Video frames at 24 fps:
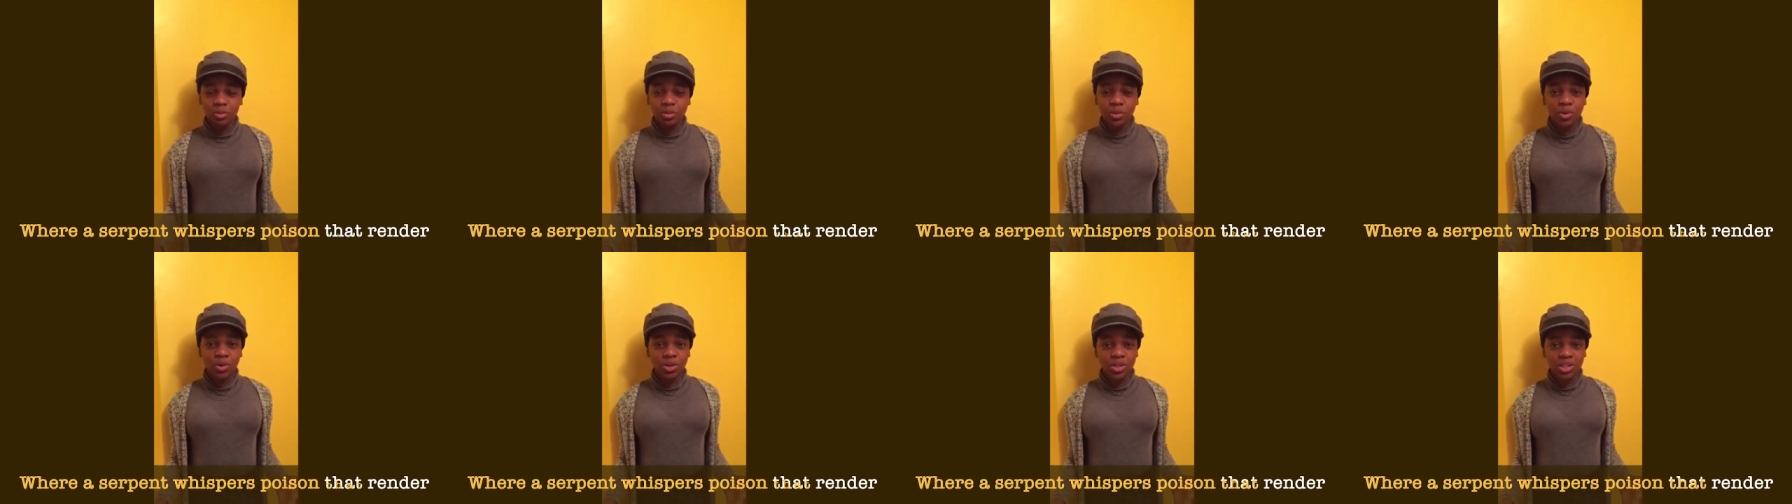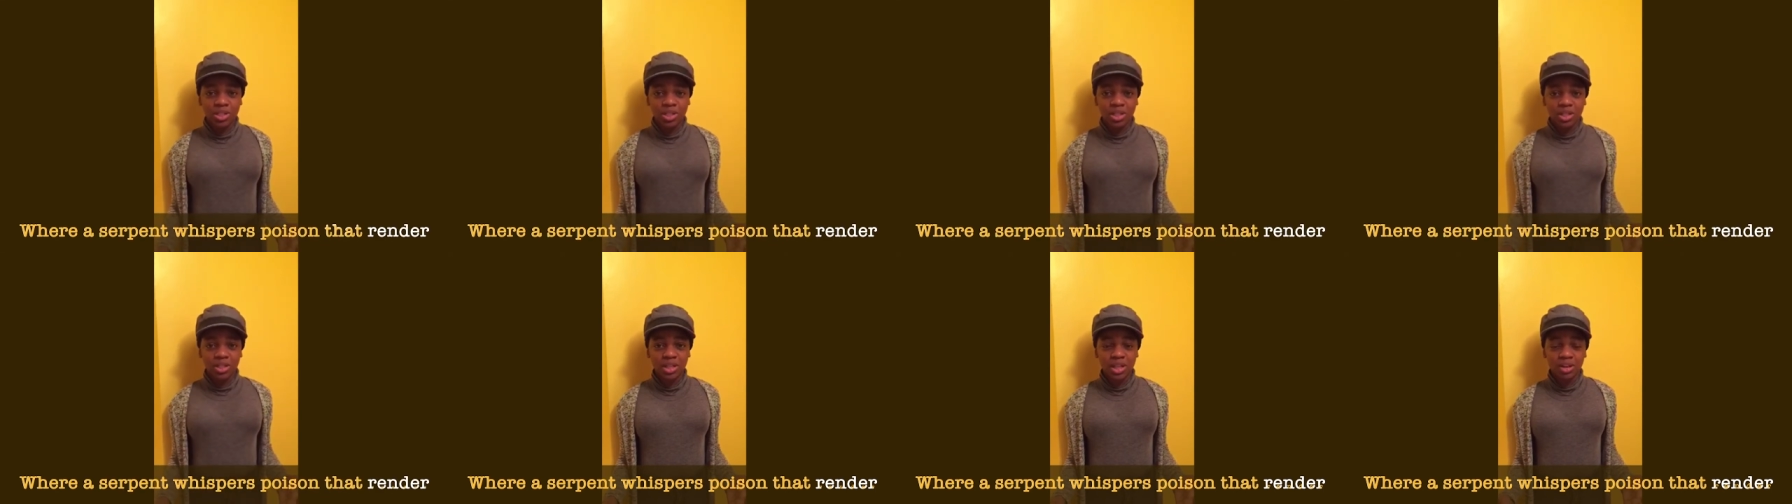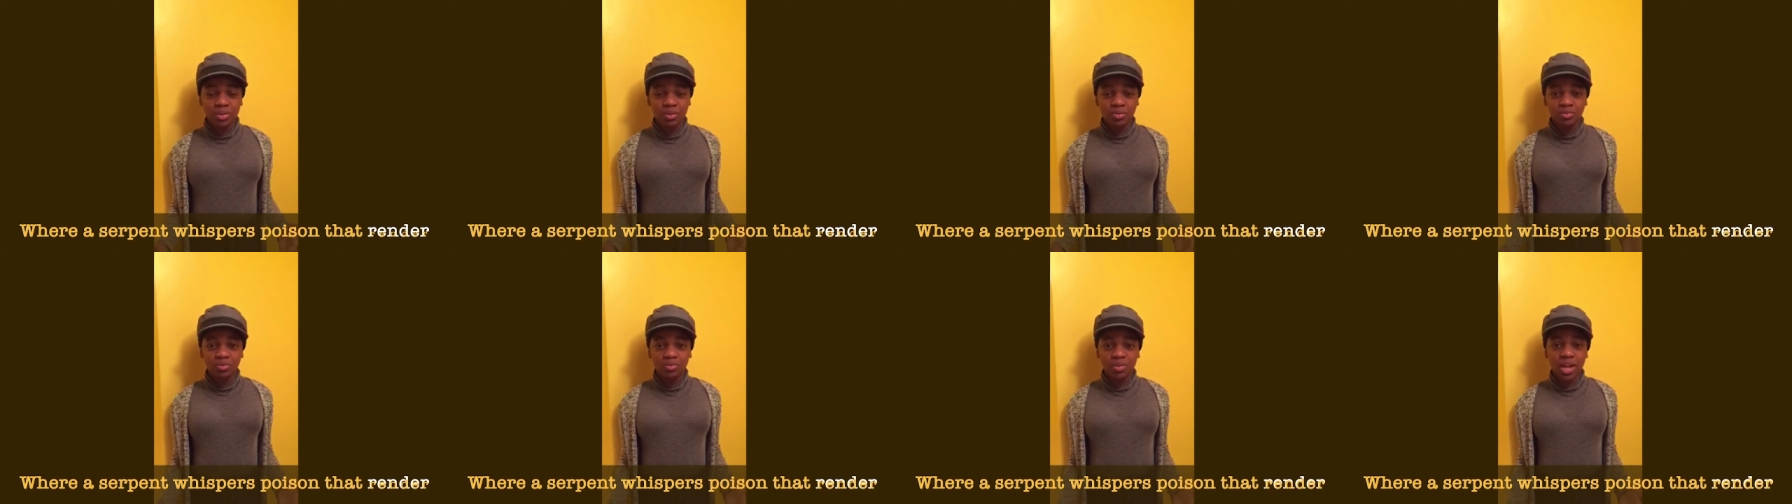poison
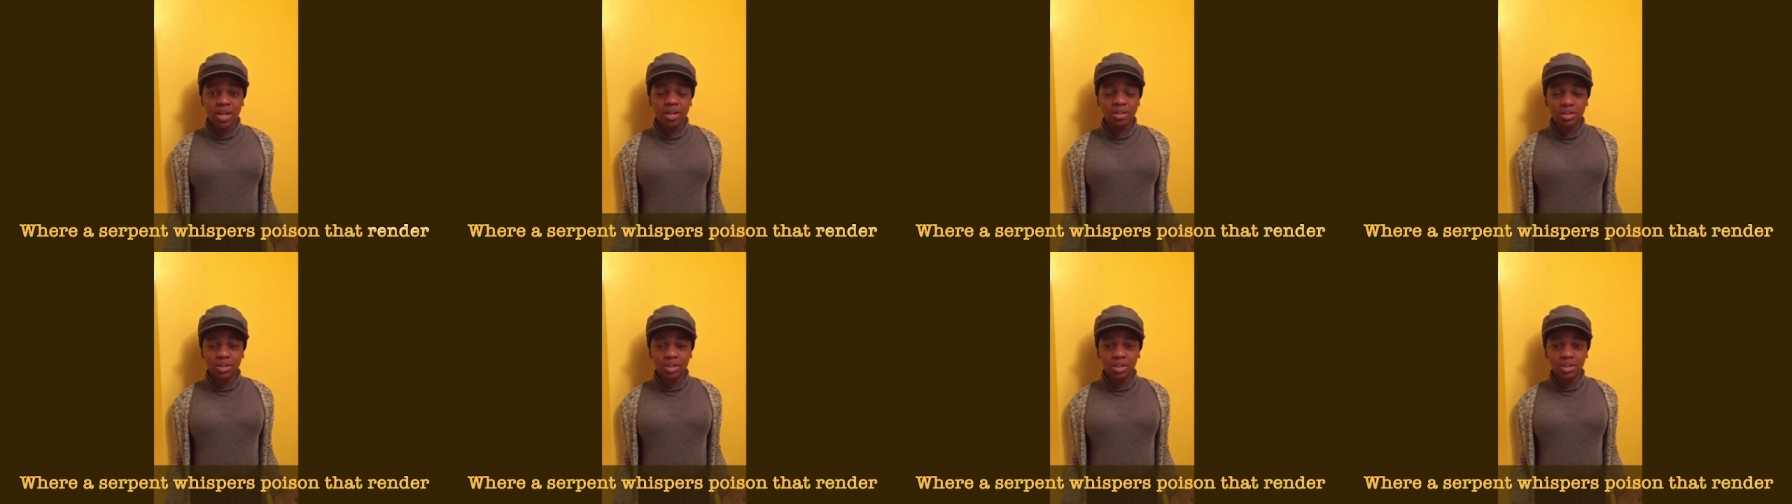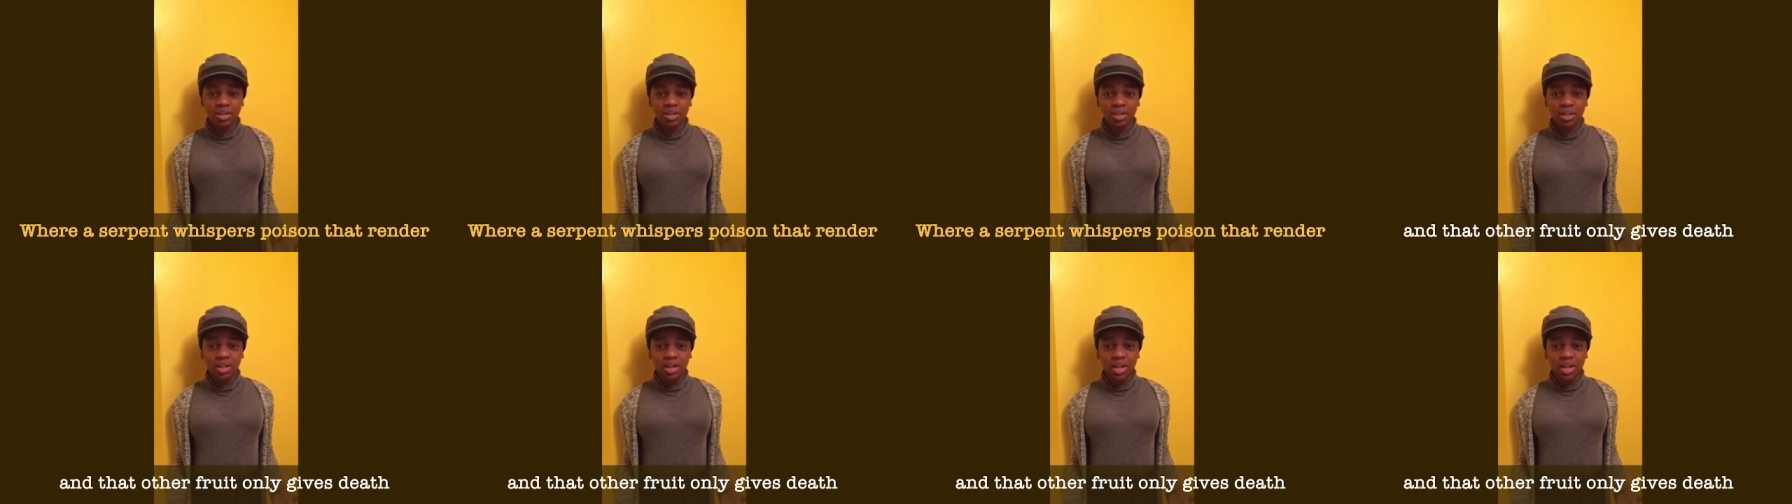that render,